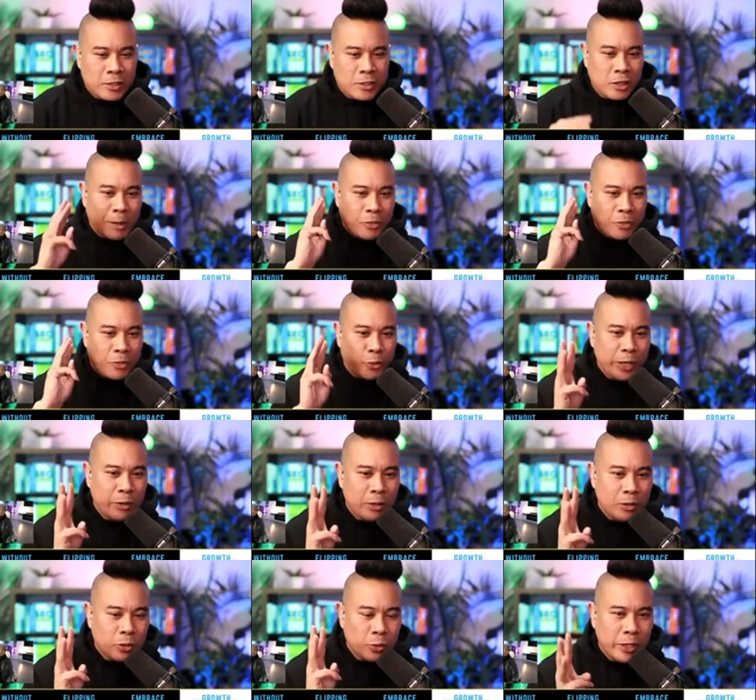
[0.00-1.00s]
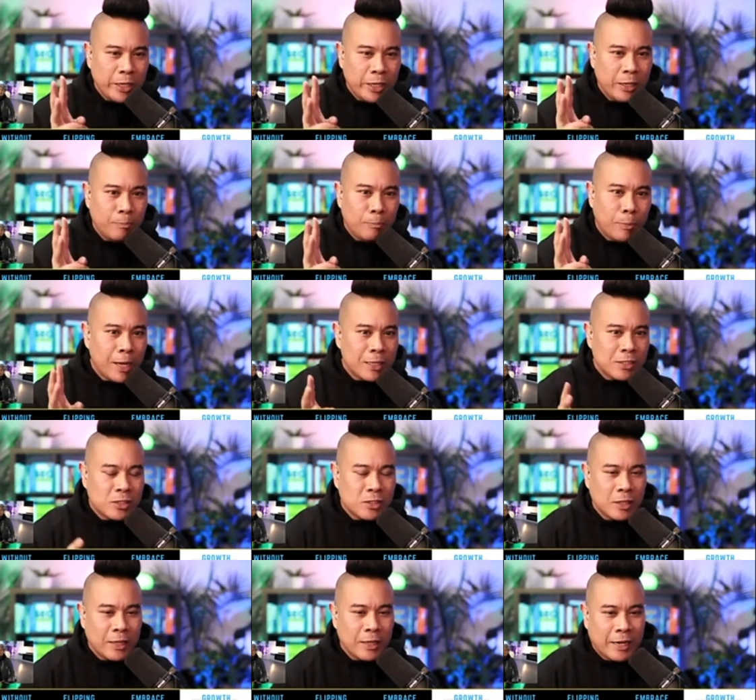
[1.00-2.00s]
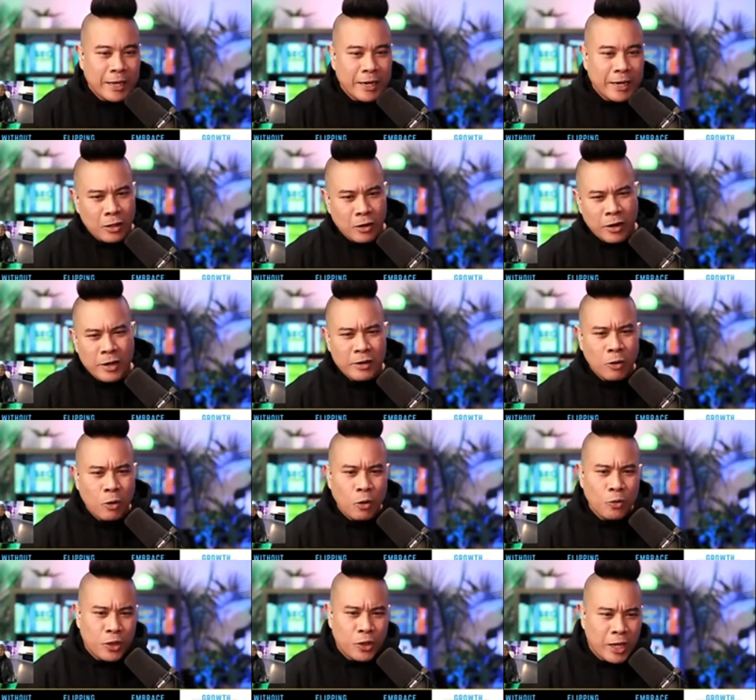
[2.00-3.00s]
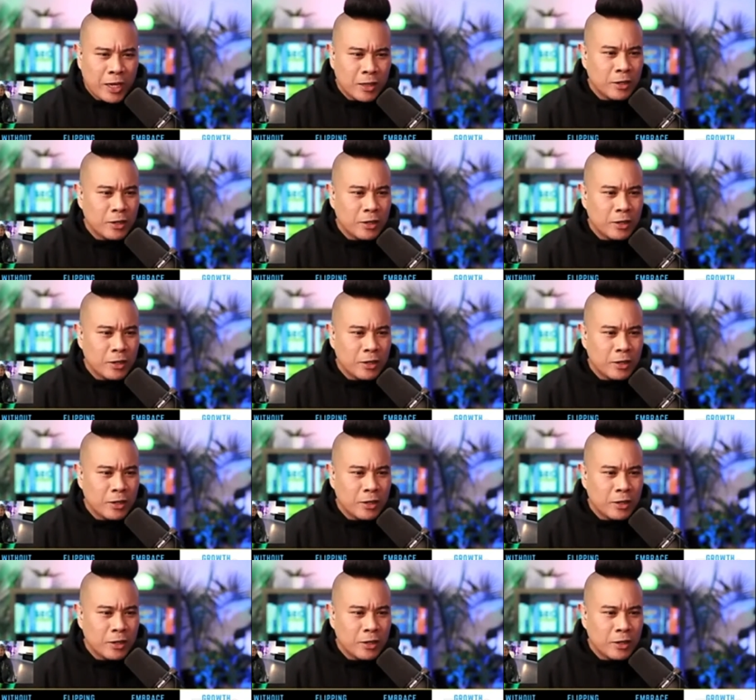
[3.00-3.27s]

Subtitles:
took about three months to like kind of learn the whole thing,